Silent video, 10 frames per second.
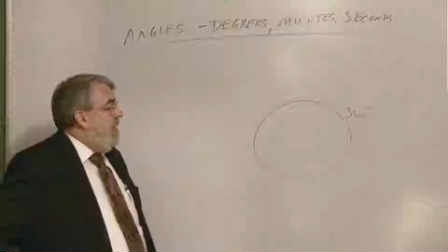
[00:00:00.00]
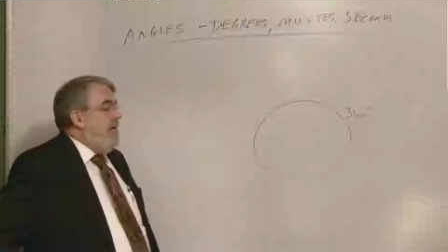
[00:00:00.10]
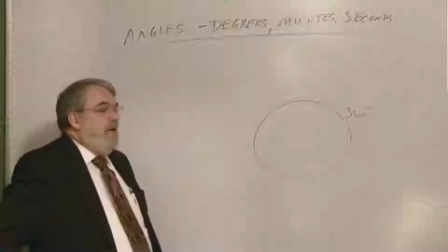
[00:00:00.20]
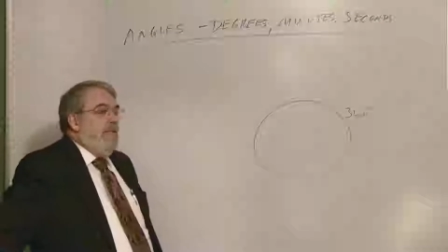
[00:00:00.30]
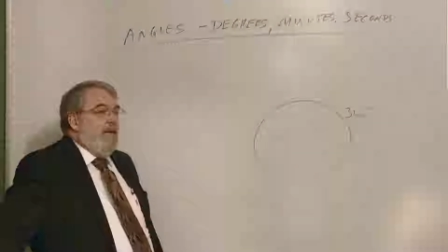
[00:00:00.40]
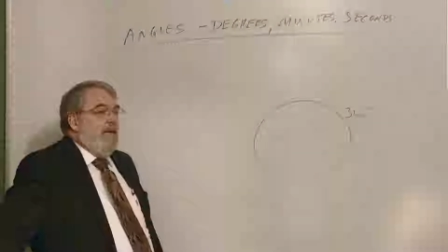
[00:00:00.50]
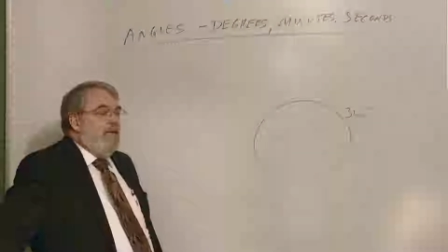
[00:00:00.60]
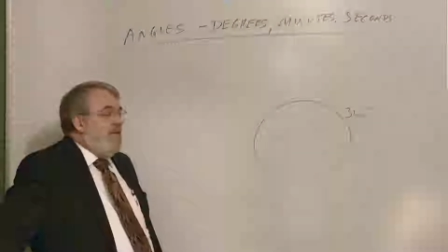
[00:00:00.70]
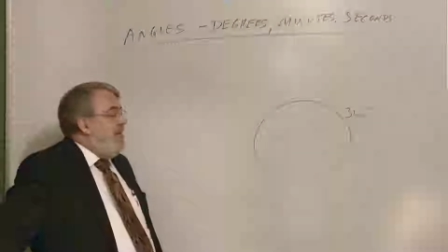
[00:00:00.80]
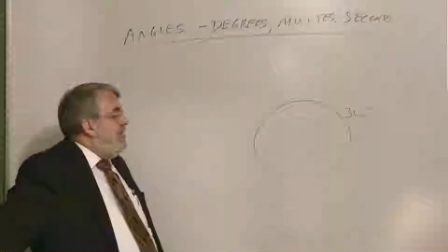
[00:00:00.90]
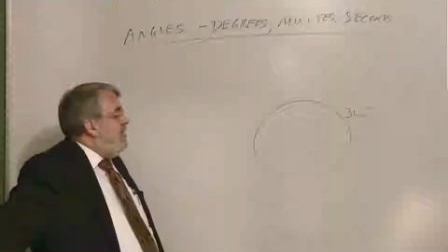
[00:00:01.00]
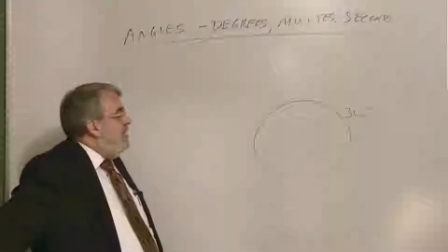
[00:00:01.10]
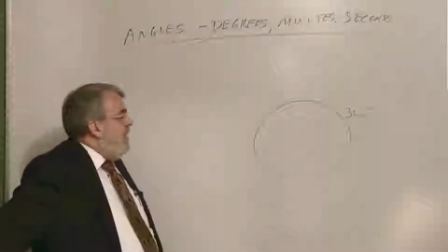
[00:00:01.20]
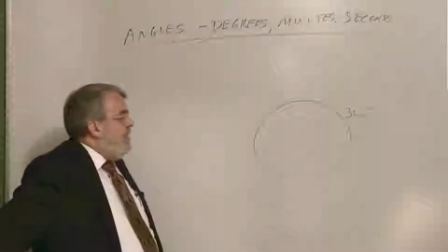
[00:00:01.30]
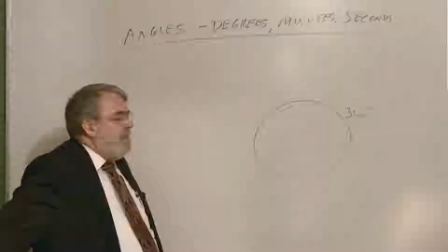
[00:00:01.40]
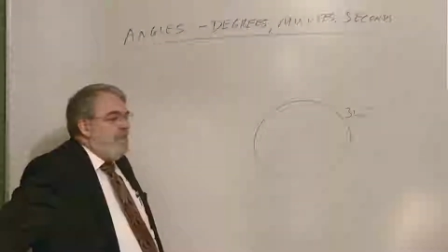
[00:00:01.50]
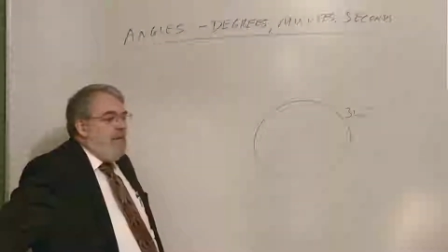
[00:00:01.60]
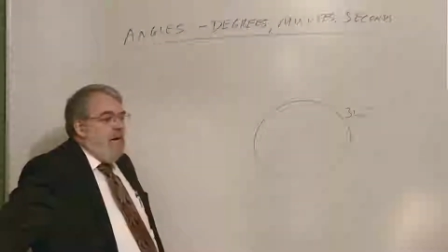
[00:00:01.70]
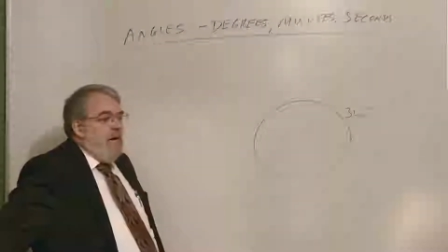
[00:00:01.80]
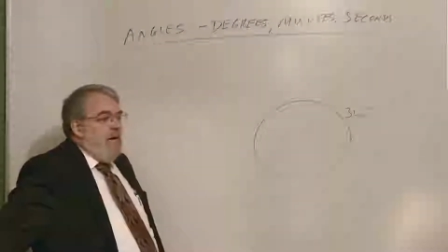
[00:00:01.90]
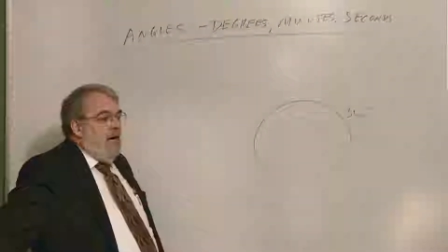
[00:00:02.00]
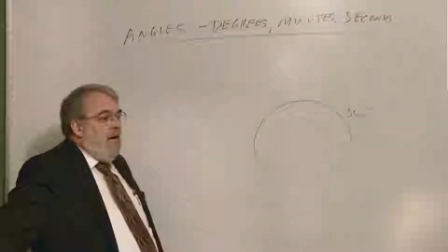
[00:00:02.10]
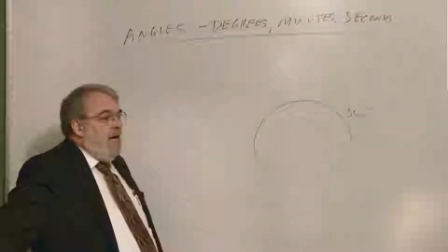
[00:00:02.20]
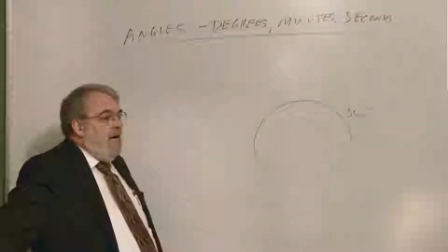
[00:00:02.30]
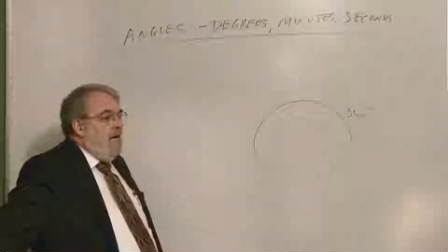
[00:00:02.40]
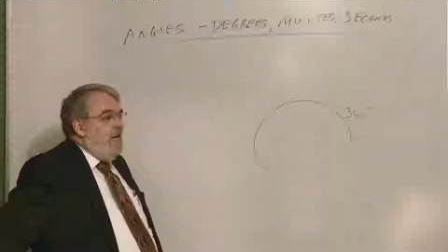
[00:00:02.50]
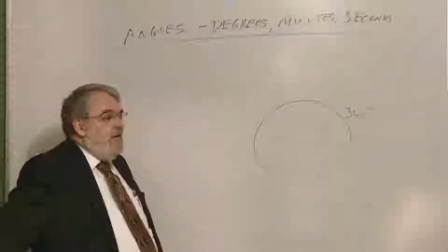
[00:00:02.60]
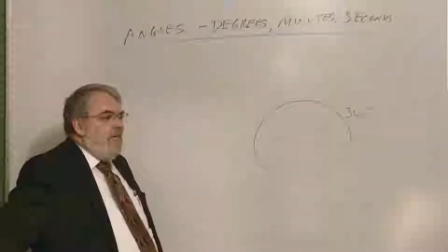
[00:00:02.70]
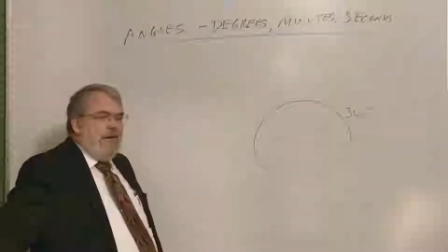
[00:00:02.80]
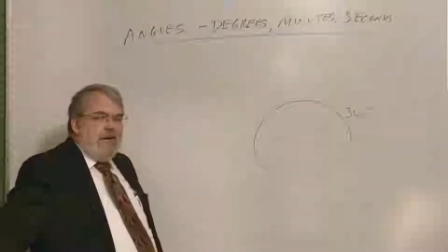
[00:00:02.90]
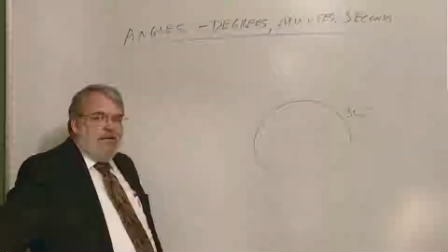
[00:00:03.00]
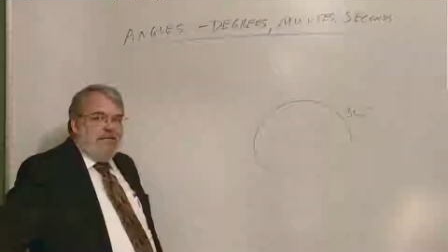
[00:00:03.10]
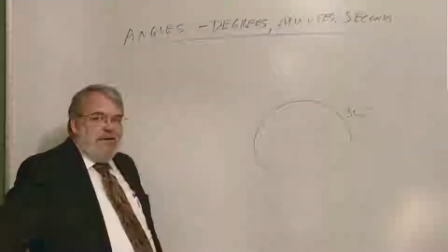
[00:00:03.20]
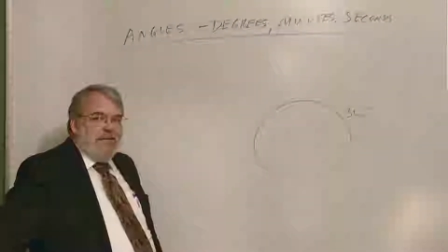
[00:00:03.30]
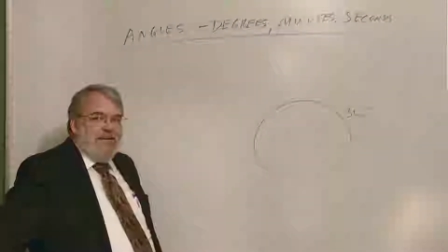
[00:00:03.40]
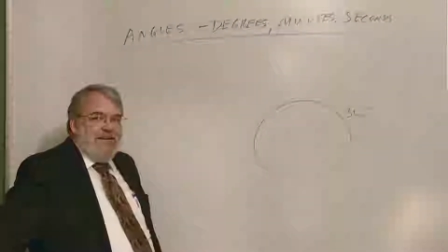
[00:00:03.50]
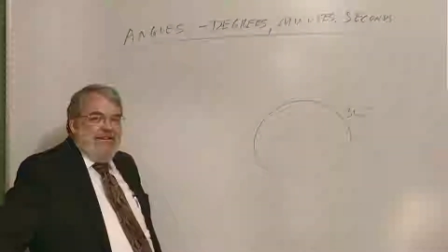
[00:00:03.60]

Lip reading: I think everybody knows that just about. Where'd that come from?